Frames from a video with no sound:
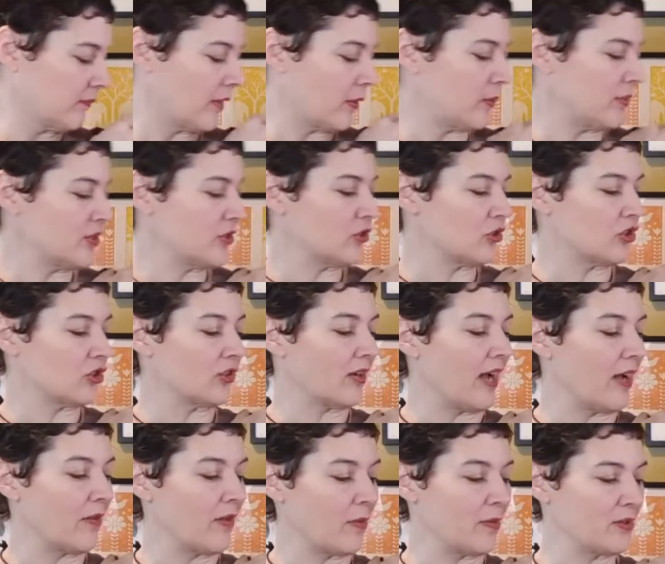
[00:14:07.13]
I wasn't sure
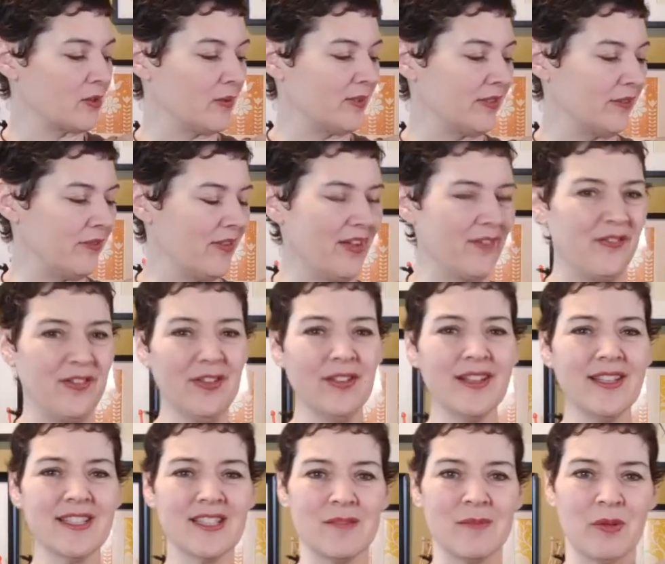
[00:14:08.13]
how that was going to fit. I feel
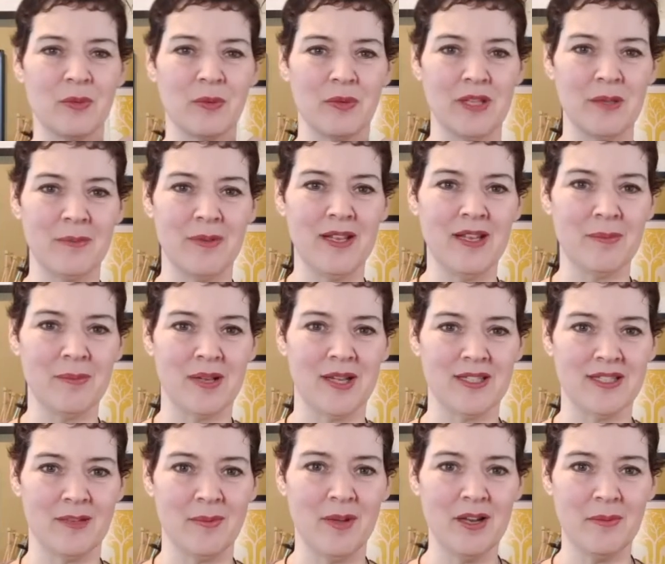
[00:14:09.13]
like it's going to be really big
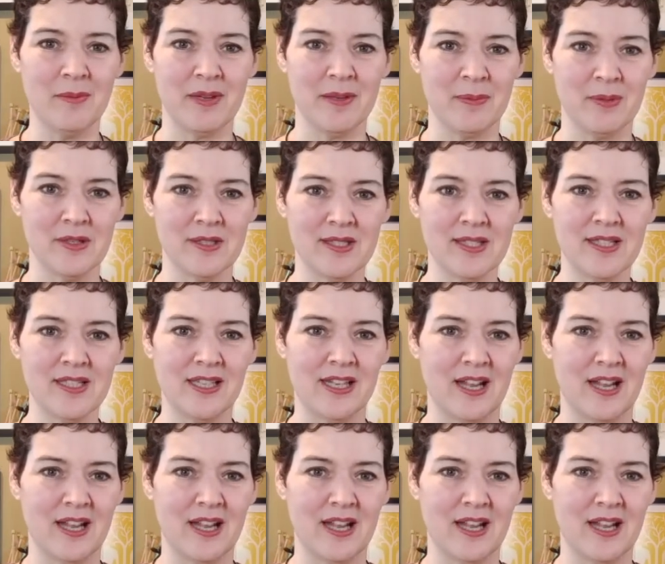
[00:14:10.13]
because I'm not a big person,